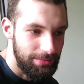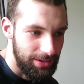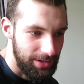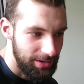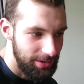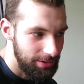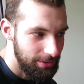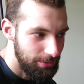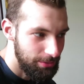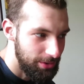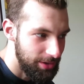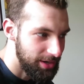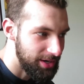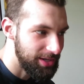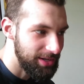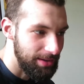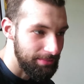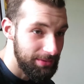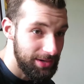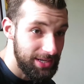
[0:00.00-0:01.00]
But
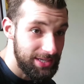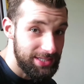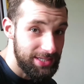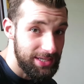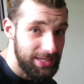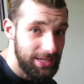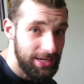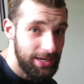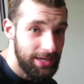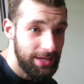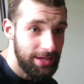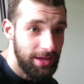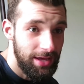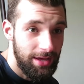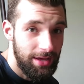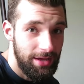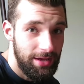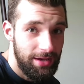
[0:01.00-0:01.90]
I'm gonna get to eating.